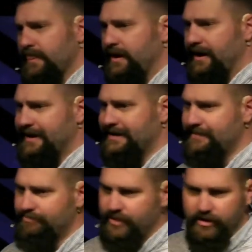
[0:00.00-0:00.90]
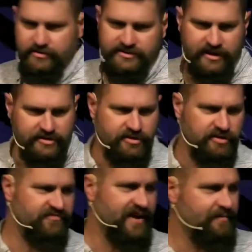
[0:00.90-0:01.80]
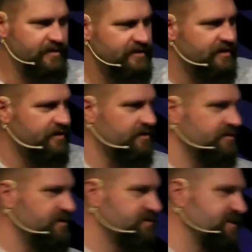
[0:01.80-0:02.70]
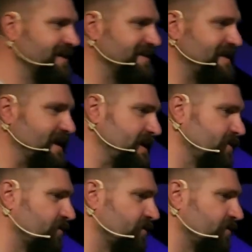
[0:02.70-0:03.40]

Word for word: uh, keep those in our church family that are that's in need,